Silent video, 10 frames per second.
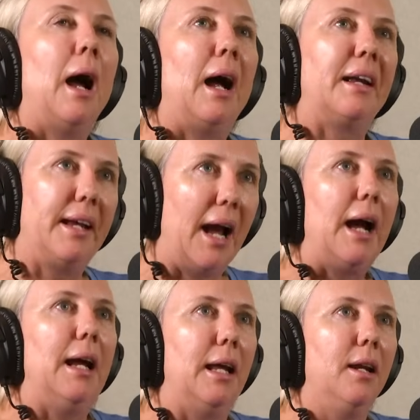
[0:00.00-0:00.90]

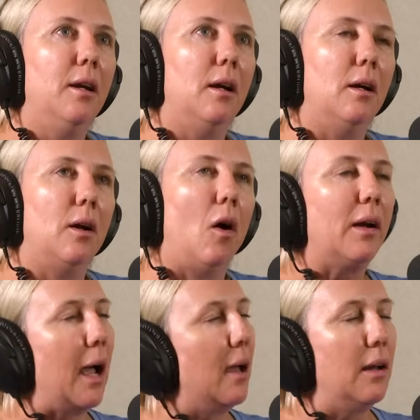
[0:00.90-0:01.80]
Again, I
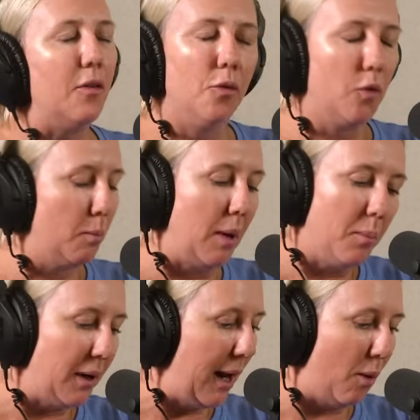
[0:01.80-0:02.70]
can't even
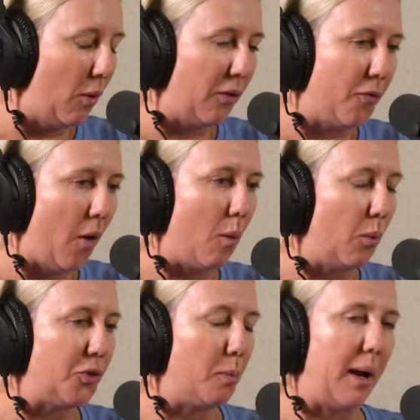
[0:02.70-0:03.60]
remember now what the
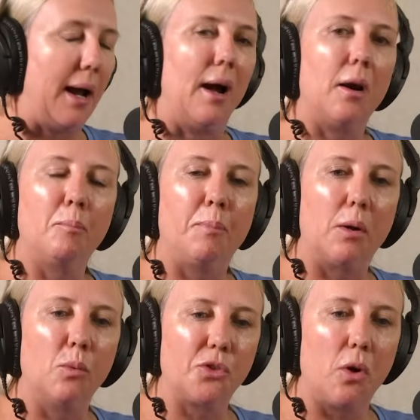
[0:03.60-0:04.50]
fight was about,
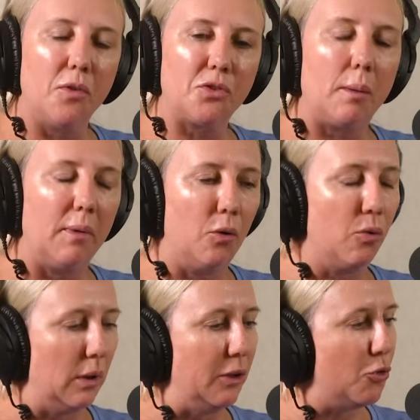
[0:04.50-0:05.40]
but it was over something
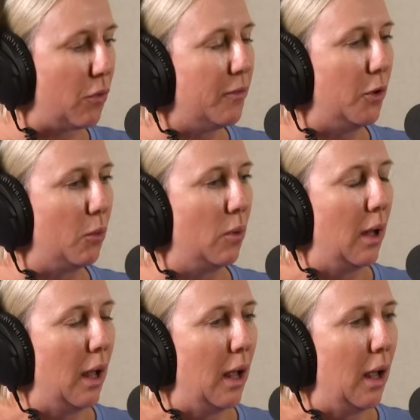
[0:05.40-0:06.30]
really trivial.
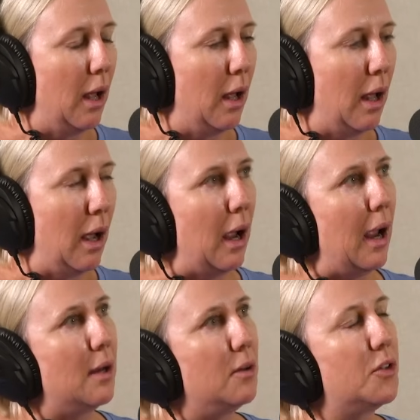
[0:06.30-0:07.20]

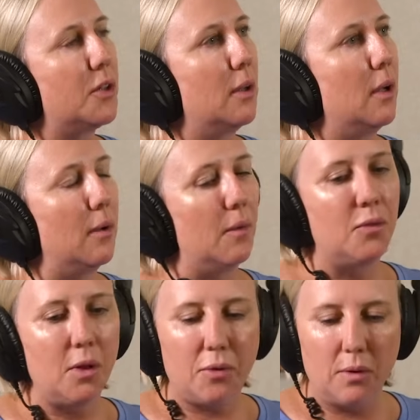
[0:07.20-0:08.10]
And
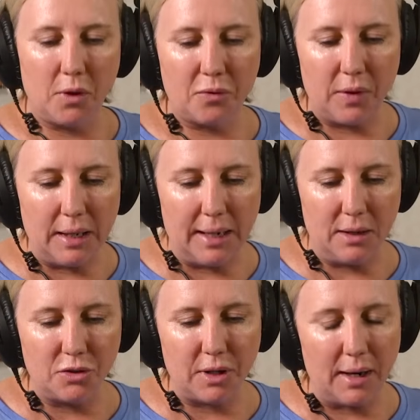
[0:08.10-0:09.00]
the thing
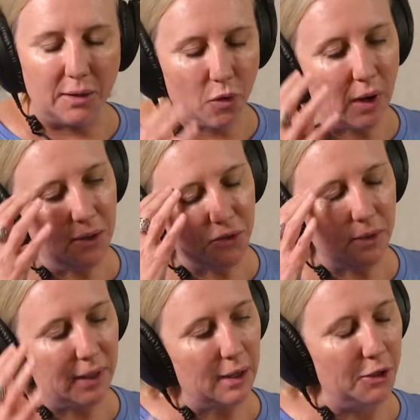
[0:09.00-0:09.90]
is, yeah, it's crazy
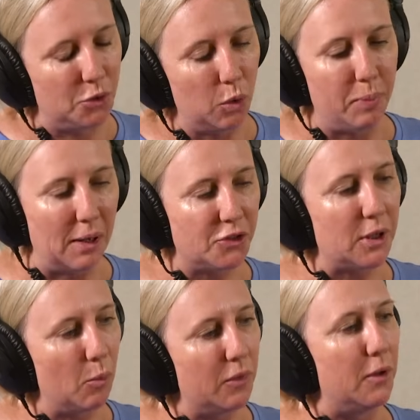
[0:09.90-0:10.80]
to get into a
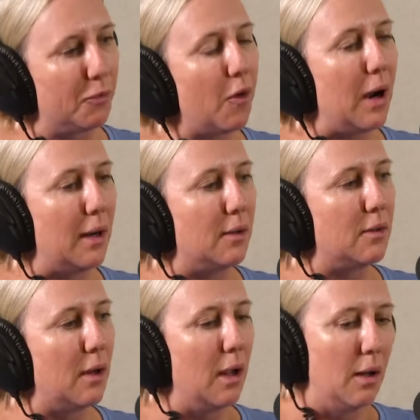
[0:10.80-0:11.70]
punch-up with your friend,